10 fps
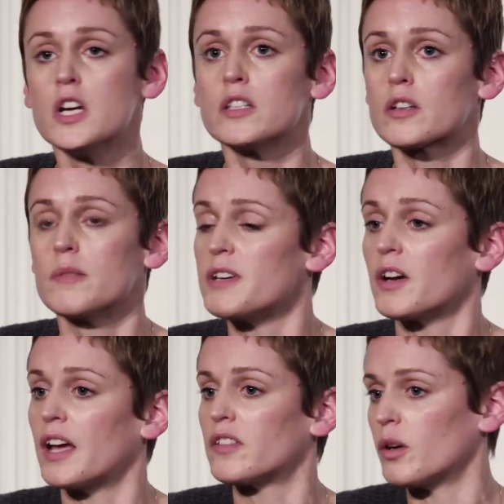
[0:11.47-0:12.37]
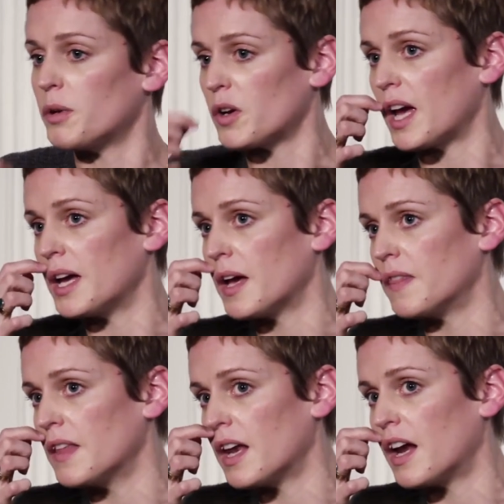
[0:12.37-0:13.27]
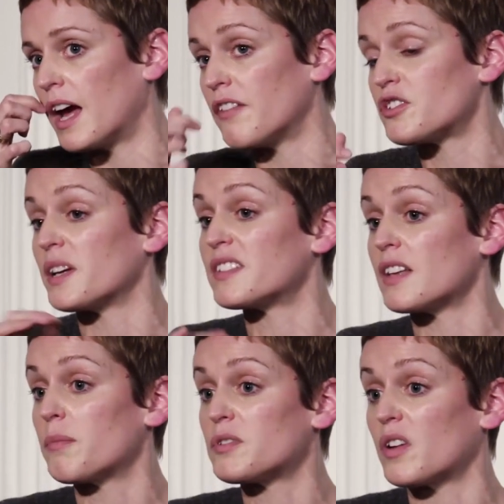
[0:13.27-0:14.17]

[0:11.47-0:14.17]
It's going to be okay, it's going to be okay. And then I have to accept,